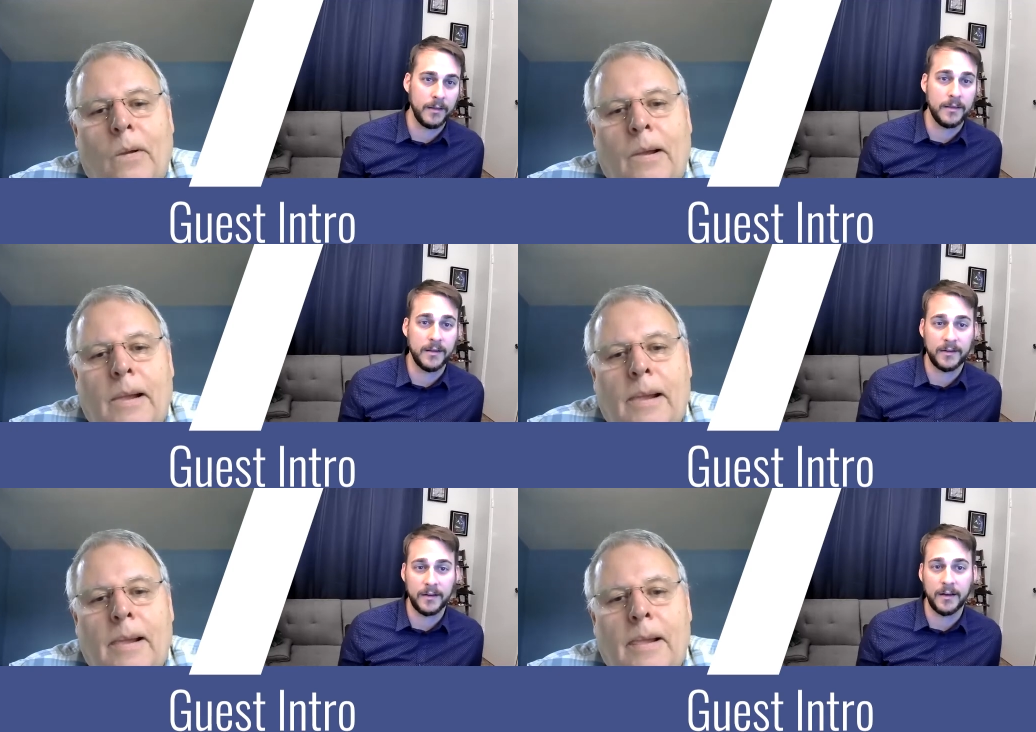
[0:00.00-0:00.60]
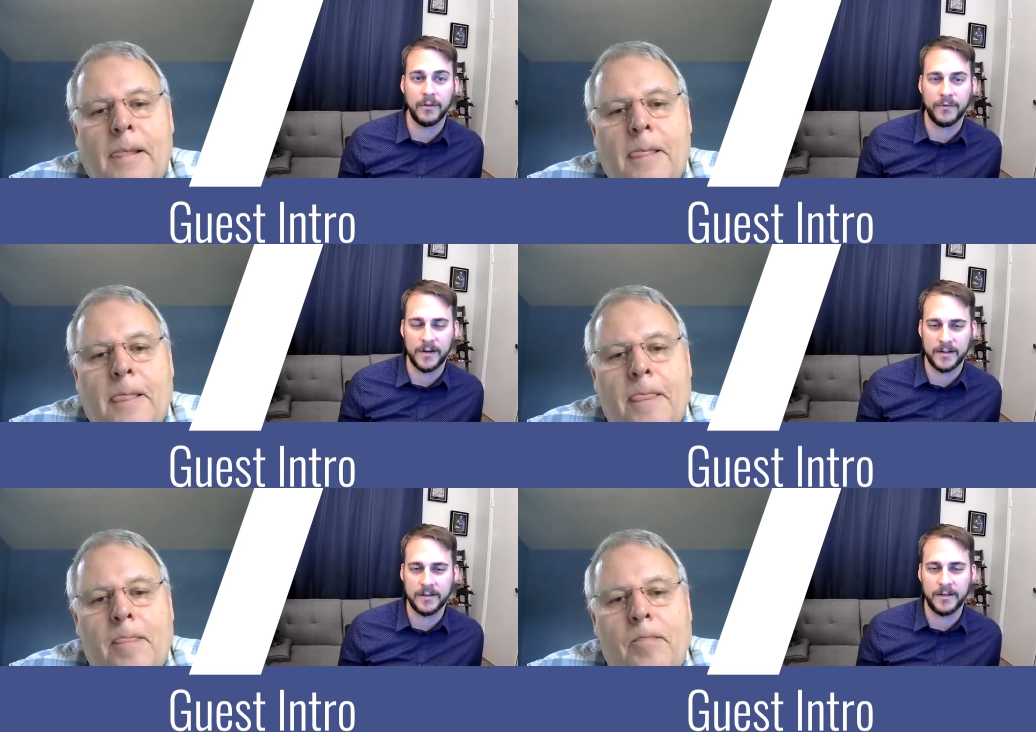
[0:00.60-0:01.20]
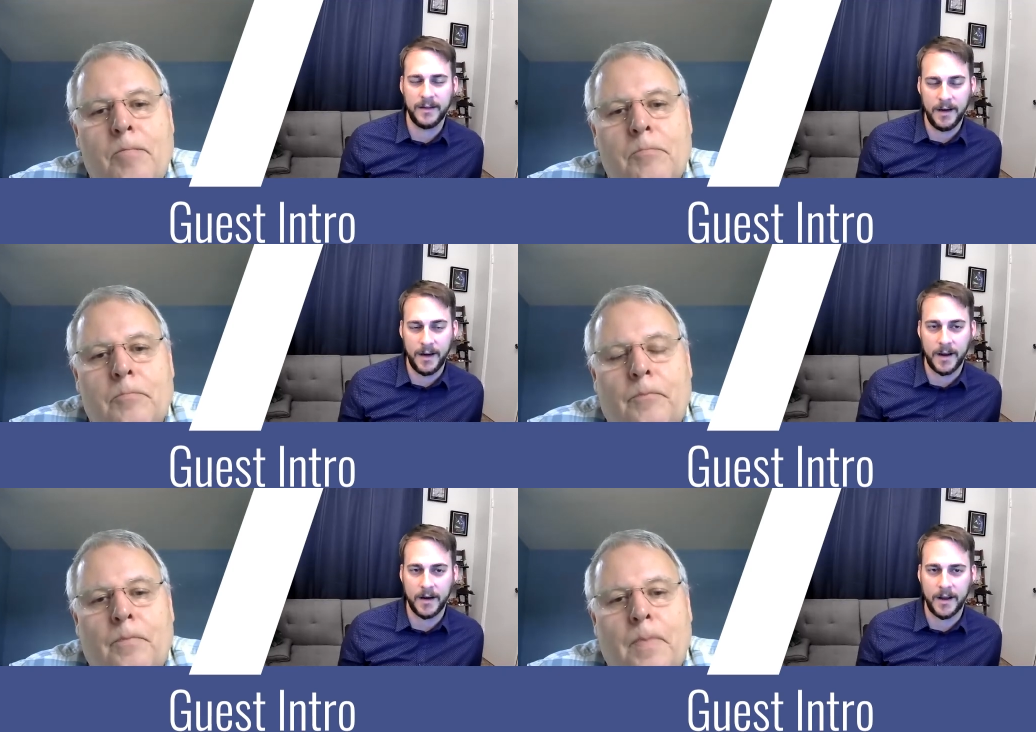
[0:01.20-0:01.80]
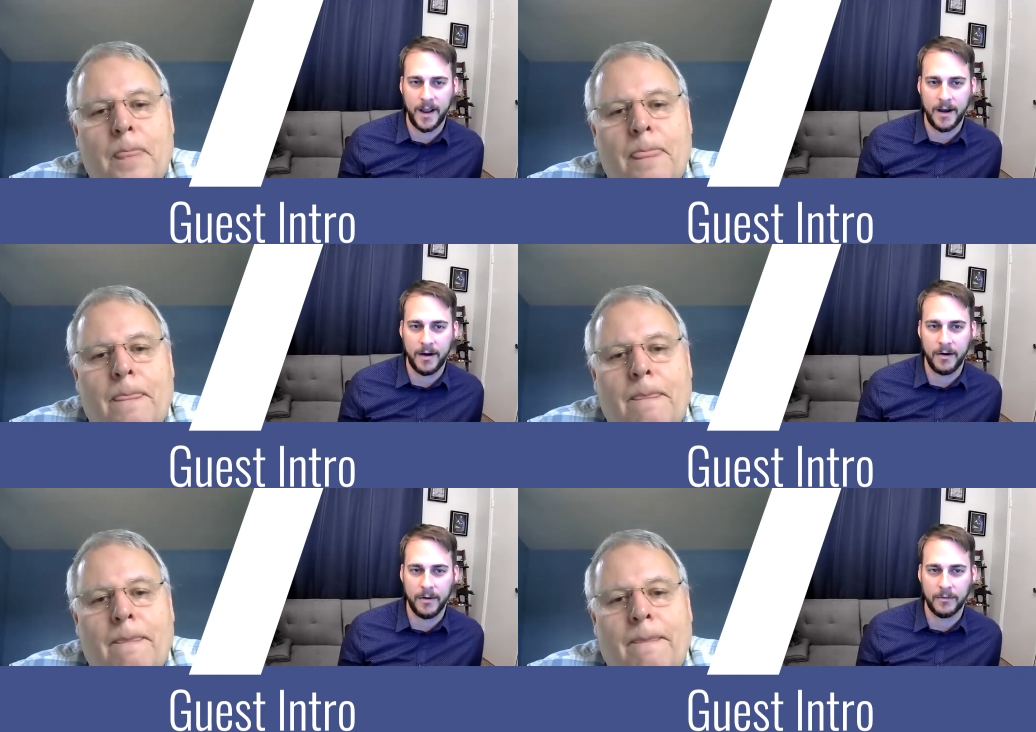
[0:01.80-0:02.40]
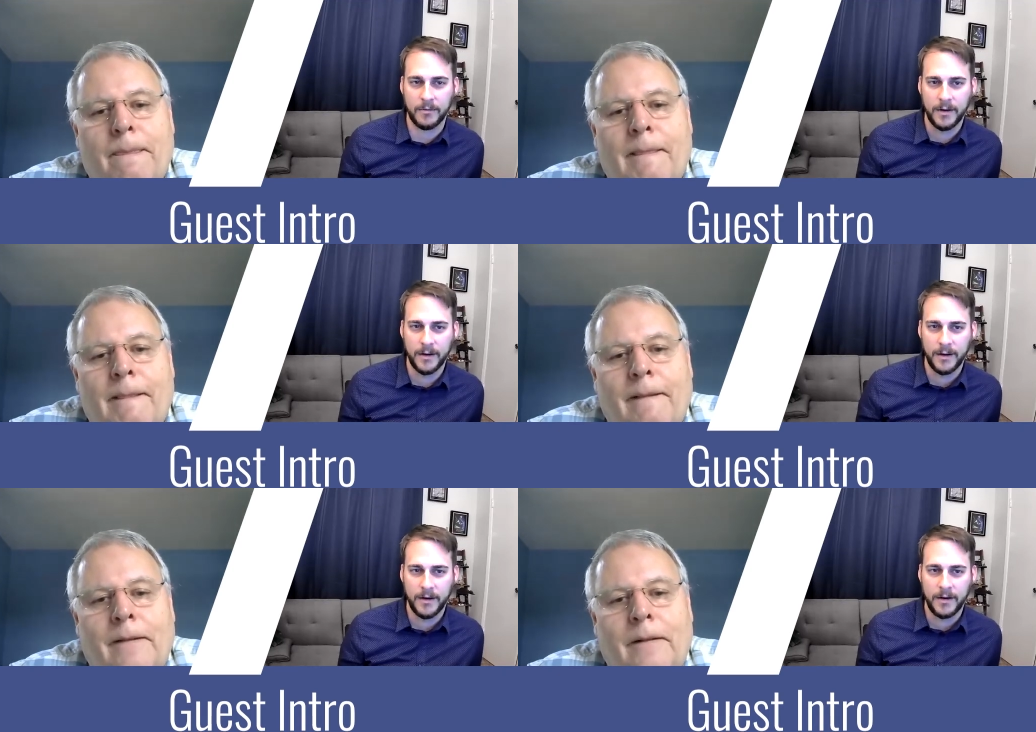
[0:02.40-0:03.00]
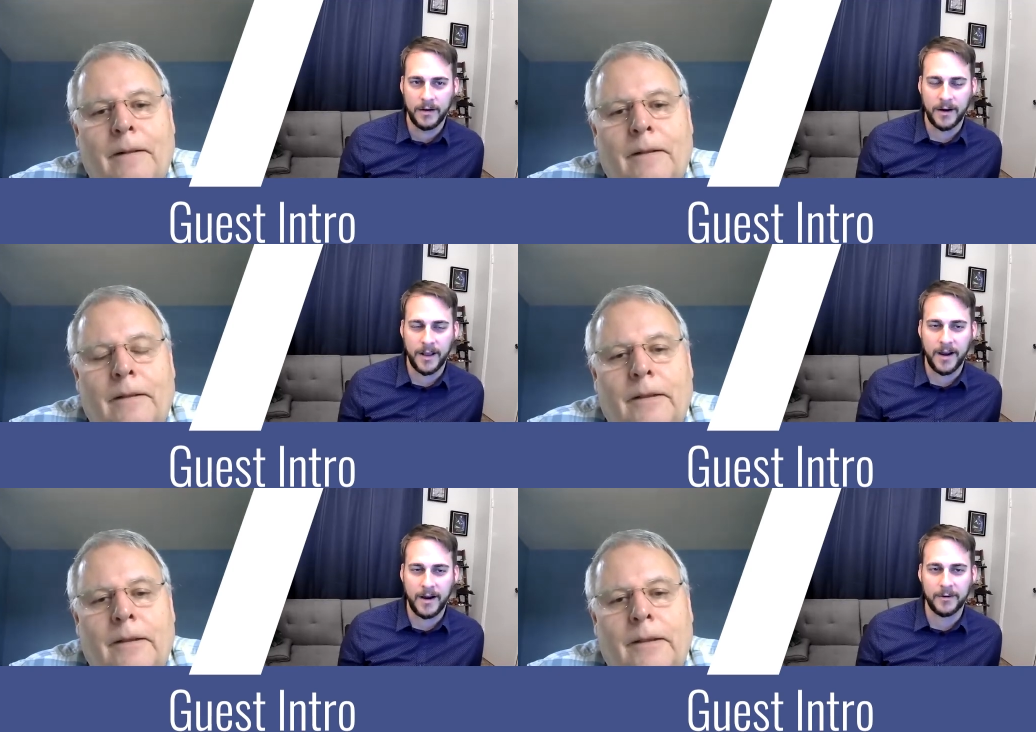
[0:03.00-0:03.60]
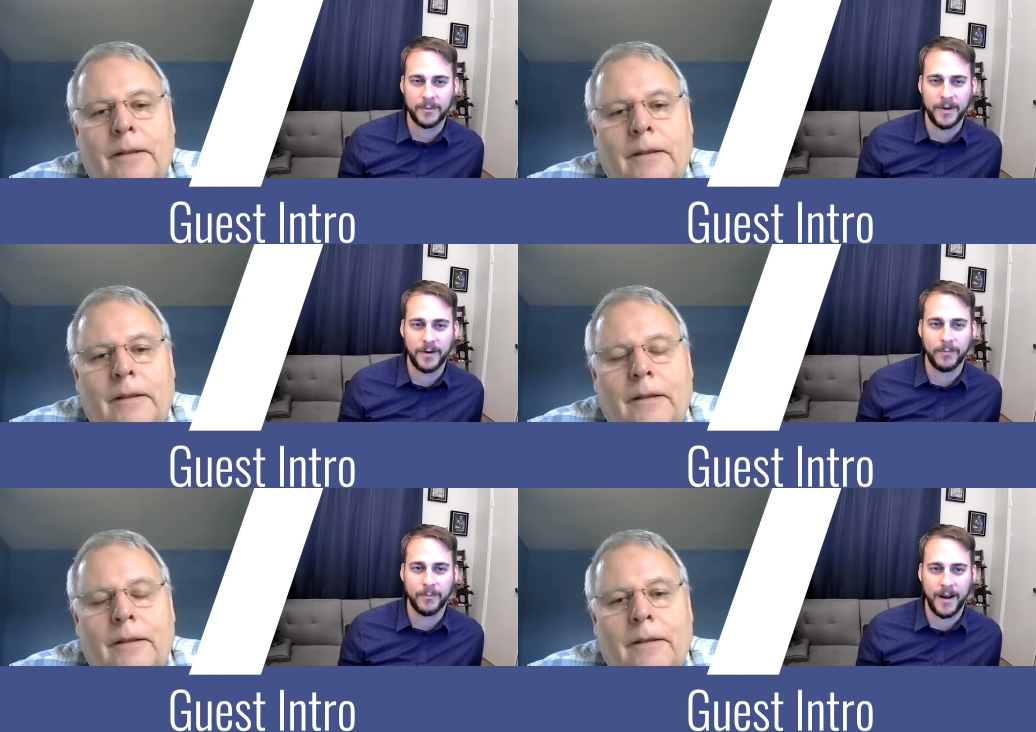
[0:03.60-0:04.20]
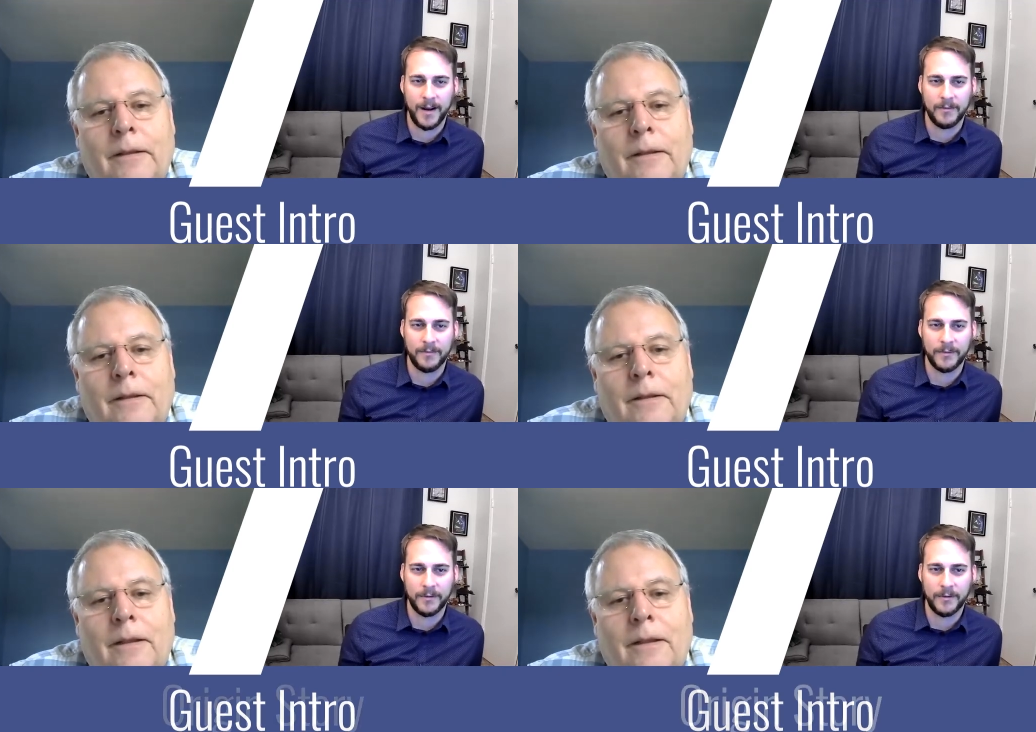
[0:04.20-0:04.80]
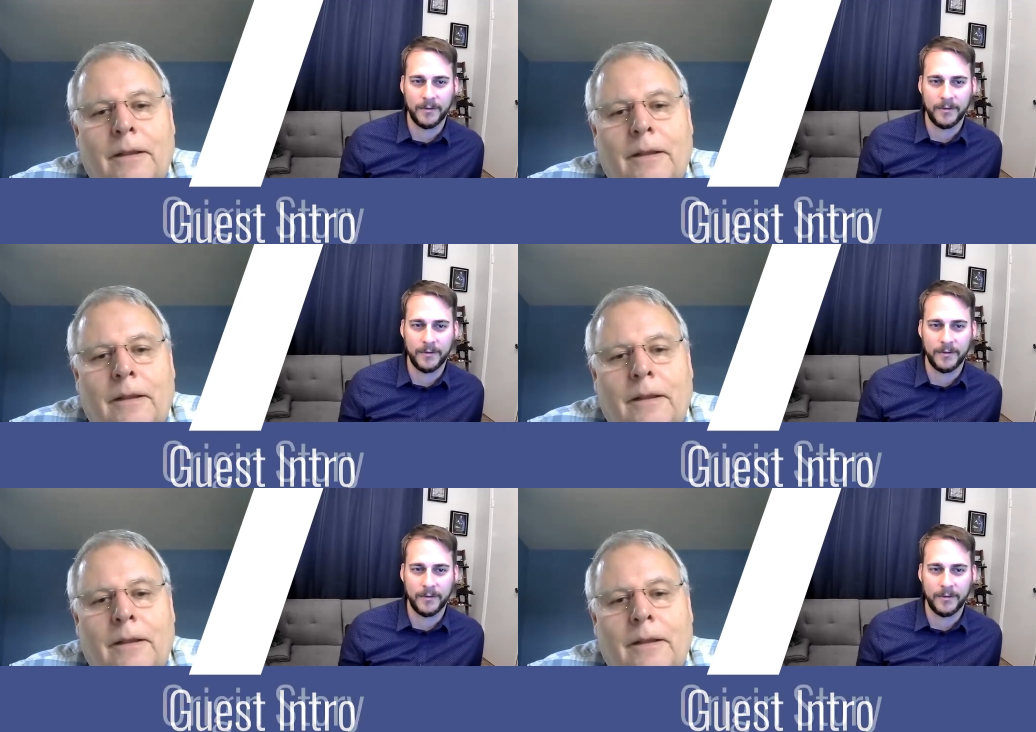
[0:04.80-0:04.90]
Speaker 1: this inefficiency, and how? Kind of how did we arrive